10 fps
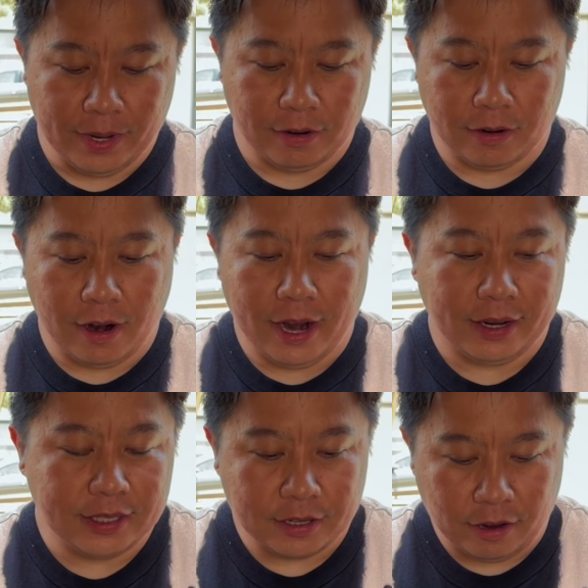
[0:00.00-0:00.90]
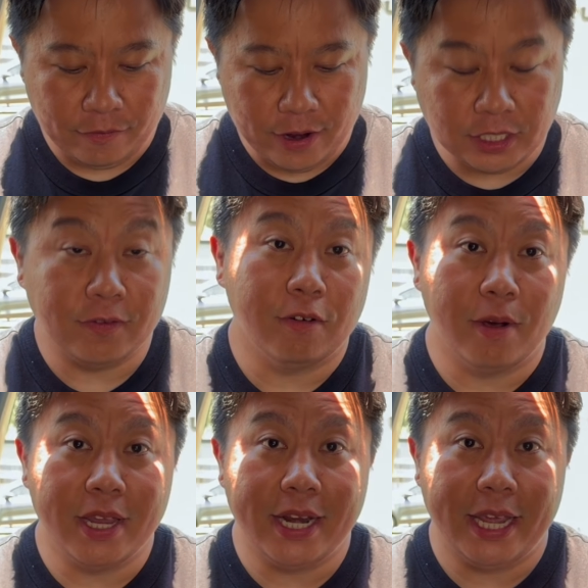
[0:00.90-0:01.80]
Alright, so first of all
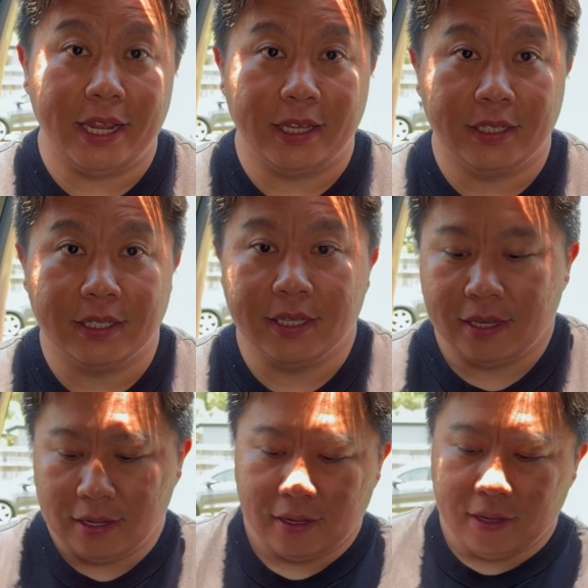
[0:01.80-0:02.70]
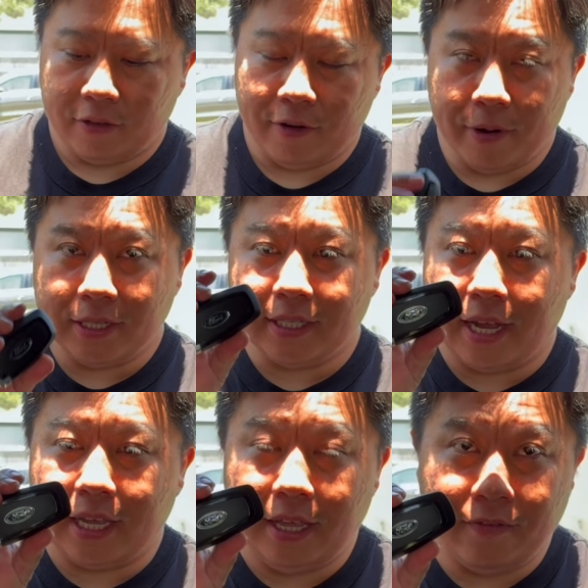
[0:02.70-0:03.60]
what you need is the remote
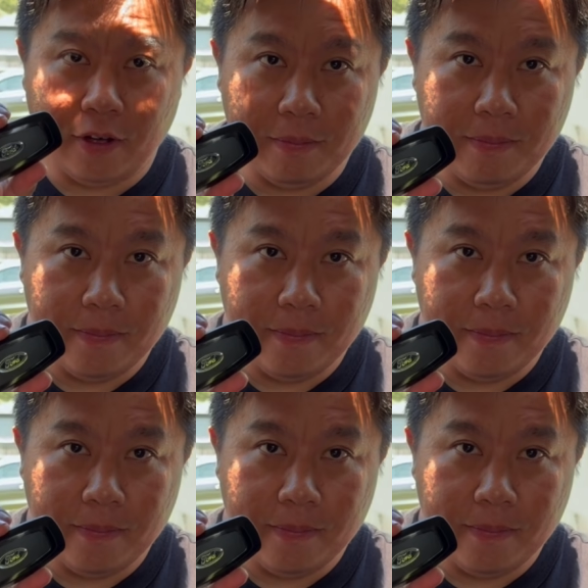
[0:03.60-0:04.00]
start key fob,